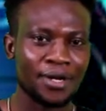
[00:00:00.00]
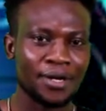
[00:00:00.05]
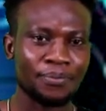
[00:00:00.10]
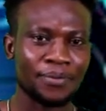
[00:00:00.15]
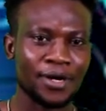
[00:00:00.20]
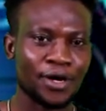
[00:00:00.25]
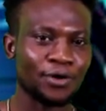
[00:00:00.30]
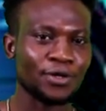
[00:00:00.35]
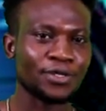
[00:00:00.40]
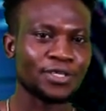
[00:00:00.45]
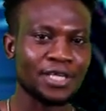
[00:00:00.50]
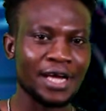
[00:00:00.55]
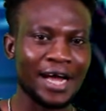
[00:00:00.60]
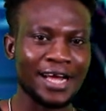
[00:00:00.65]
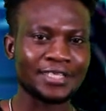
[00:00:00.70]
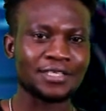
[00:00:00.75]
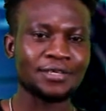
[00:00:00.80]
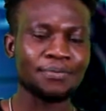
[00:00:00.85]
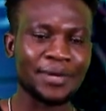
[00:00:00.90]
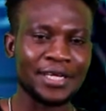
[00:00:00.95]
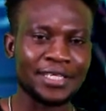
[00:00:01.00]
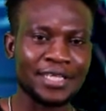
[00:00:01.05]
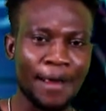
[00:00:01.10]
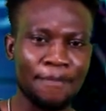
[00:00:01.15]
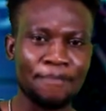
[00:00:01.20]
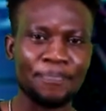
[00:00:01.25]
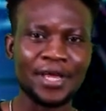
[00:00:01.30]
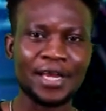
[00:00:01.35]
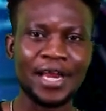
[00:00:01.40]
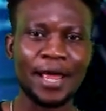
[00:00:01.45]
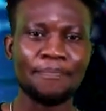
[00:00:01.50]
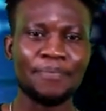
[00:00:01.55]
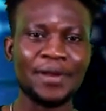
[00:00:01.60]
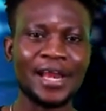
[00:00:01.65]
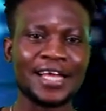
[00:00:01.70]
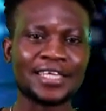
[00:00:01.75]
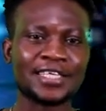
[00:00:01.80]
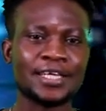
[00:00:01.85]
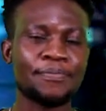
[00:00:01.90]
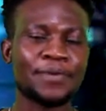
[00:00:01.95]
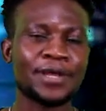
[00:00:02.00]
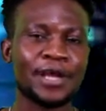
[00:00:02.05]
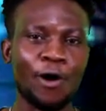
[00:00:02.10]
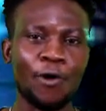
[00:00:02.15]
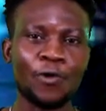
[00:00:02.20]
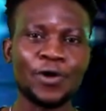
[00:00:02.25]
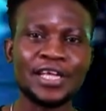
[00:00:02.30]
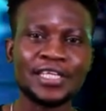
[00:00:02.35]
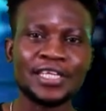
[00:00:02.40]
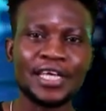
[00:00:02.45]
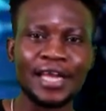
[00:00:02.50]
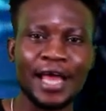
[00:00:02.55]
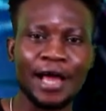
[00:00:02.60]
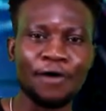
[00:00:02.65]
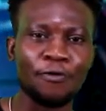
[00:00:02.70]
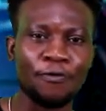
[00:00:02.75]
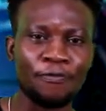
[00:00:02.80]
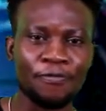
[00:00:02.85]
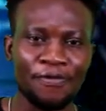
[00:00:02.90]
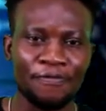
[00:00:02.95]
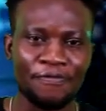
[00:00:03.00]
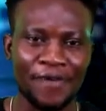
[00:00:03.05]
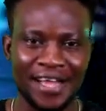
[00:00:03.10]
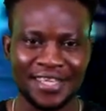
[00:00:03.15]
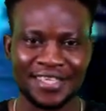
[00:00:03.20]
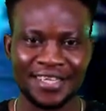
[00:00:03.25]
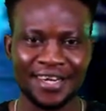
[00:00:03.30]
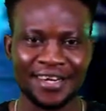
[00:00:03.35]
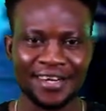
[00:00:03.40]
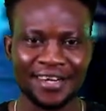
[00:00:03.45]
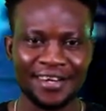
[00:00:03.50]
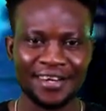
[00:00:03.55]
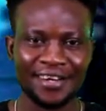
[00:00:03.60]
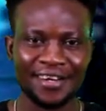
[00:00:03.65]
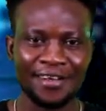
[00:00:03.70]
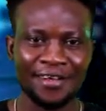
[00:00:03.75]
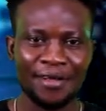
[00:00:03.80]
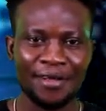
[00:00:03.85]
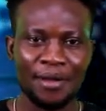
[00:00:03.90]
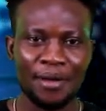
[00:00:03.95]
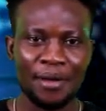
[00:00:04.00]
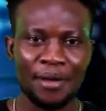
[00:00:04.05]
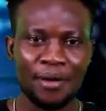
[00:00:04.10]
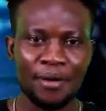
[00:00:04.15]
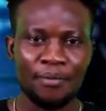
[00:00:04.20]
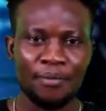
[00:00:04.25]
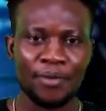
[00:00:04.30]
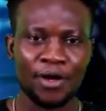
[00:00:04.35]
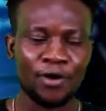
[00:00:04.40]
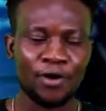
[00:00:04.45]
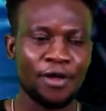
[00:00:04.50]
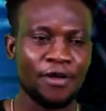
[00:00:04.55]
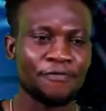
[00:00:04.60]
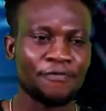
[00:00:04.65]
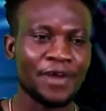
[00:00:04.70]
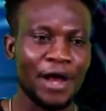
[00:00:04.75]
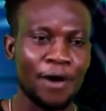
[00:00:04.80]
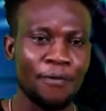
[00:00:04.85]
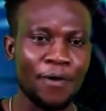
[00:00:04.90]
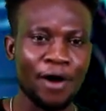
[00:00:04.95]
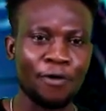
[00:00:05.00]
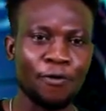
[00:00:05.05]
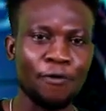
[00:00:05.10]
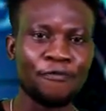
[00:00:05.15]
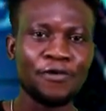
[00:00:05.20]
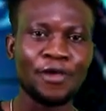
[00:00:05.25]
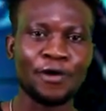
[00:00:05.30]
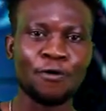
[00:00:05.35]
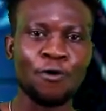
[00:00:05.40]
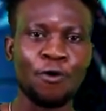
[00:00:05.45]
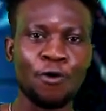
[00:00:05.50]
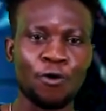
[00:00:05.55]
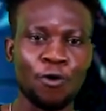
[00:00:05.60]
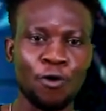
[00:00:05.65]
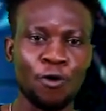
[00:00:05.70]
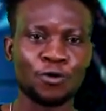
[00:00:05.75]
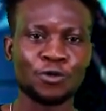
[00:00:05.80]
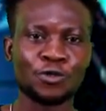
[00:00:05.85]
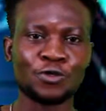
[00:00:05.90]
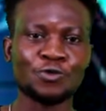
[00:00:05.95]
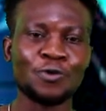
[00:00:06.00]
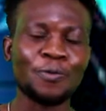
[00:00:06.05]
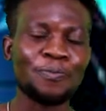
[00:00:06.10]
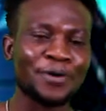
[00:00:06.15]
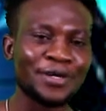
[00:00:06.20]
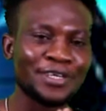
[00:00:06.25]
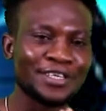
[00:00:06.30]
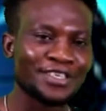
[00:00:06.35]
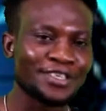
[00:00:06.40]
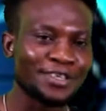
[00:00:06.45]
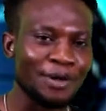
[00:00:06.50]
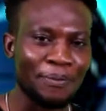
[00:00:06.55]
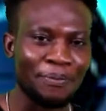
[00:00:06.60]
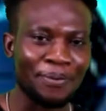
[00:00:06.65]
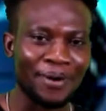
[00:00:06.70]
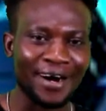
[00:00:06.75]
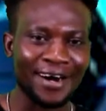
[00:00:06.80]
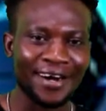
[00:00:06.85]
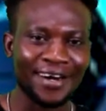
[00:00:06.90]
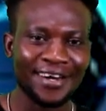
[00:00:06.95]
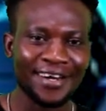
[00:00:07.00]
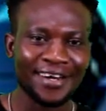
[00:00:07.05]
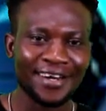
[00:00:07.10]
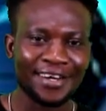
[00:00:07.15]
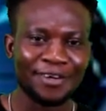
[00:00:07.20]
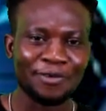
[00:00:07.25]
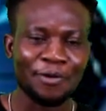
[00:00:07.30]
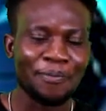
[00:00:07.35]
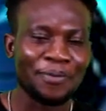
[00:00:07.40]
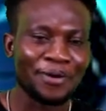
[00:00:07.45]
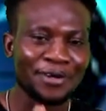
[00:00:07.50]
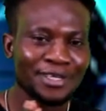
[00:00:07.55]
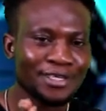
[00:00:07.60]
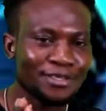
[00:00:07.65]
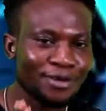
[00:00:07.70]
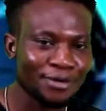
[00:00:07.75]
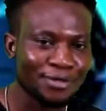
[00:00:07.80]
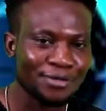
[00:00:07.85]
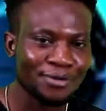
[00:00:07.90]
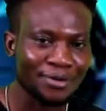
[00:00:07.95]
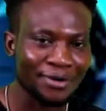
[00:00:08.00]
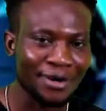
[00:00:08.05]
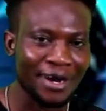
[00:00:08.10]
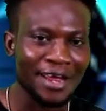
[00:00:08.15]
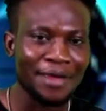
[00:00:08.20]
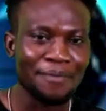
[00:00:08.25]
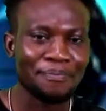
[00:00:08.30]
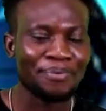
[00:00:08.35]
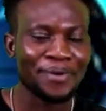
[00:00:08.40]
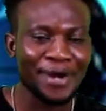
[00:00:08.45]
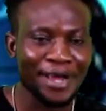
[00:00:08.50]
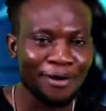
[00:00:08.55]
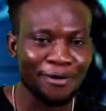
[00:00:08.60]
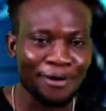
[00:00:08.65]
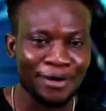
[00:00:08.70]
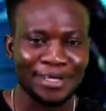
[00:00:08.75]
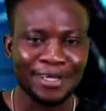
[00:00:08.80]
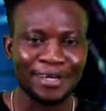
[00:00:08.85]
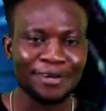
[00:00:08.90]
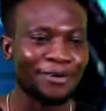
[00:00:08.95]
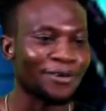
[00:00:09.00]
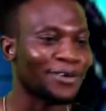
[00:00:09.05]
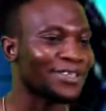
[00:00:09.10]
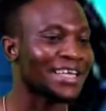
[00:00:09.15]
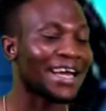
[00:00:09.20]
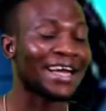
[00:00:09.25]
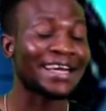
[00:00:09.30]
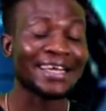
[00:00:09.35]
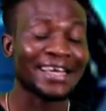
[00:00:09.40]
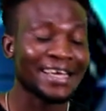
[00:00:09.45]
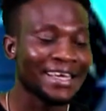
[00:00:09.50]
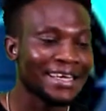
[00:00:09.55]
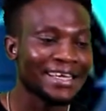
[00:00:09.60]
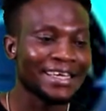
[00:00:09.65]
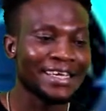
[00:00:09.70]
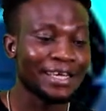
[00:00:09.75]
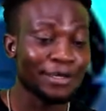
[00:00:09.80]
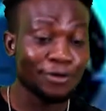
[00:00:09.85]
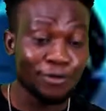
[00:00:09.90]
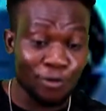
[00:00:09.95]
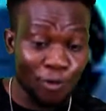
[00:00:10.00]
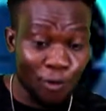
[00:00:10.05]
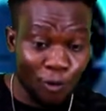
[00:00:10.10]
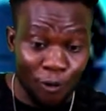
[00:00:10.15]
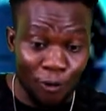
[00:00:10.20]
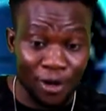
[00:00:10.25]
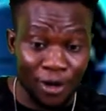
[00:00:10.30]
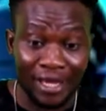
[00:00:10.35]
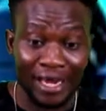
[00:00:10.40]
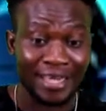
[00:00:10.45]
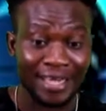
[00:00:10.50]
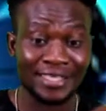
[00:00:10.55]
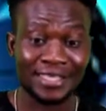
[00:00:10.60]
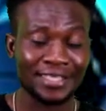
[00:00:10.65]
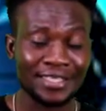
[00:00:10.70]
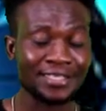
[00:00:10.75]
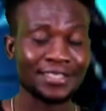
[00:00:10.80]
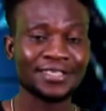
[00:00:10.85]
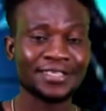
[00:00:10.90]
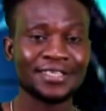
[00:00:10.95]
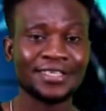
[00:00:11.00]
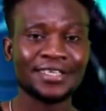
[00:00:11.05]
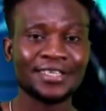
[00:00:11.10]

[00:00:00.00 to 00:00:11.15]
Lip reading: Because as the matter being, it be like saying now only then I go feel fight time. Because if that one go feel concord, nobody stop one. Nobody talk to him. He break all the laws and he go. He has in.